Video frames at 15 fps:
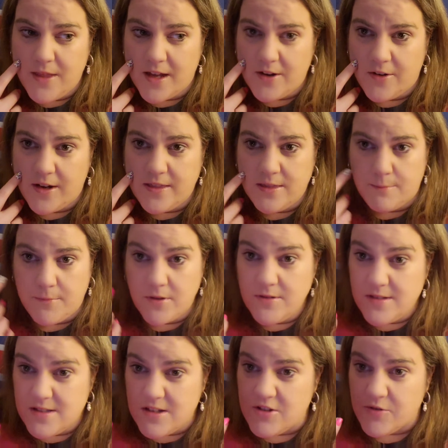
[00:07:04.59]
that are in the
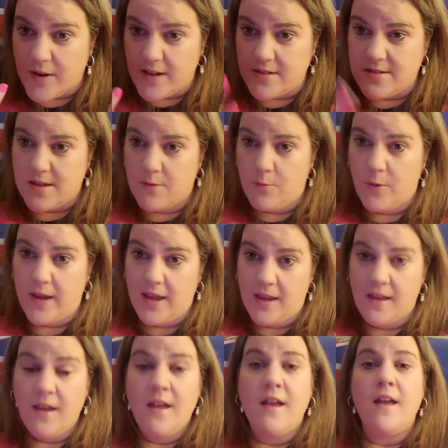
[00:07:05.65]
monster drinks that
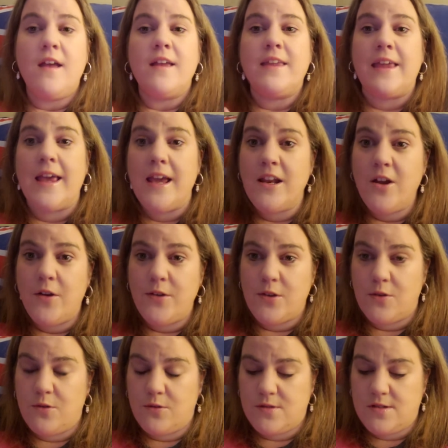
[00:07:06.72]
we keto
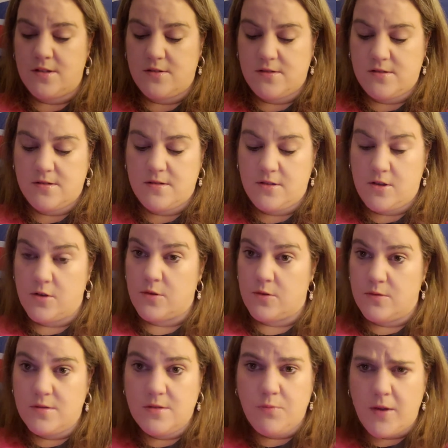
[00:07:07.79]
users
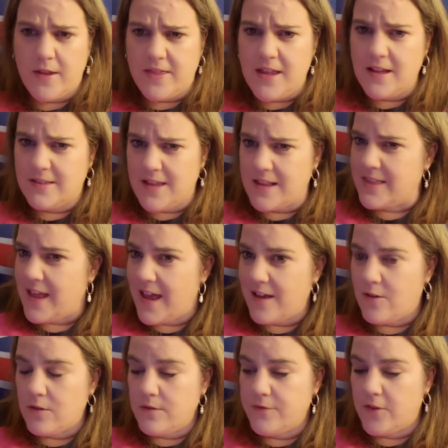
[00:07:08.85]
use. We think that they're
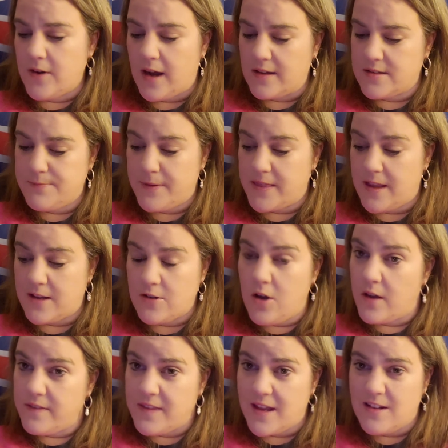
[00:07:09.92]
good for us, but they're
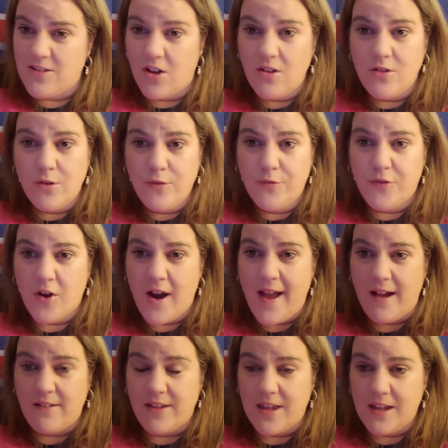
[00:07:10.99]
not. They're not good for
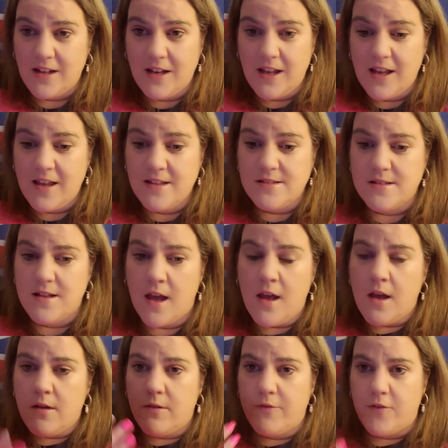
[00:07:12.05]
our kidneys.
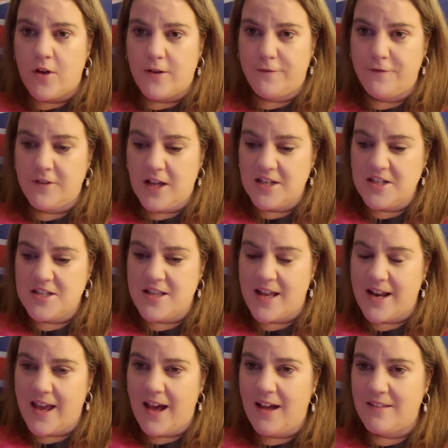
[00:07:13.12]
We've got to flush
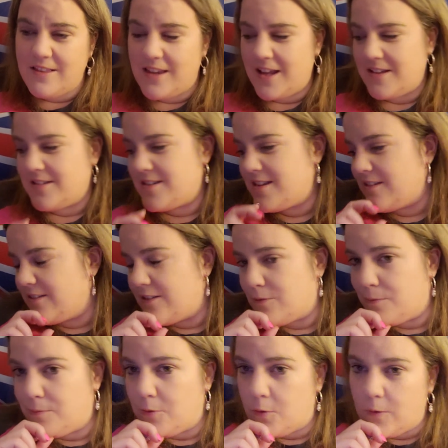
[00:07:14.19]
that out. There's the
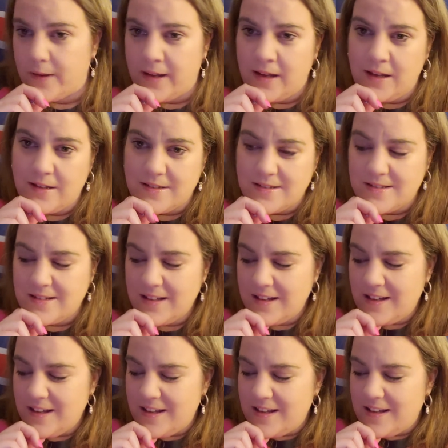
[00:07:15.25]
little boy. He's
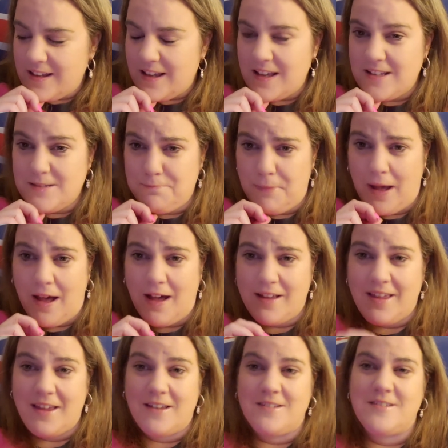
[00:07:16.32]
he's
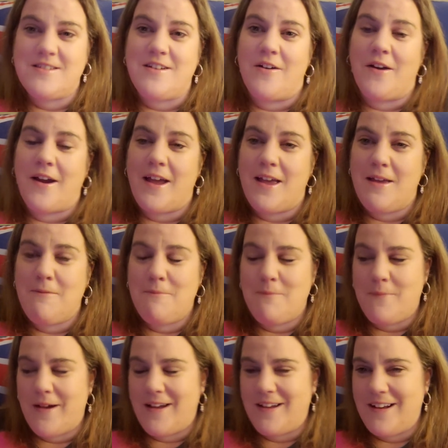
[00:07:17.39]
barking. Sorry,
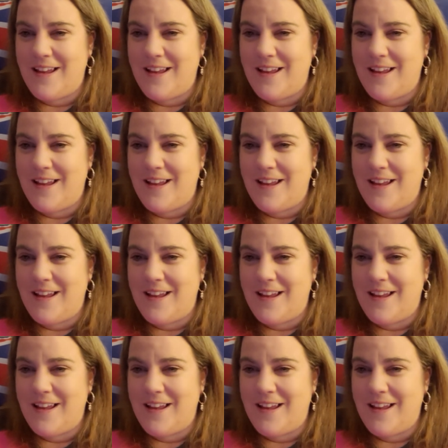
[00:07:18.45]
but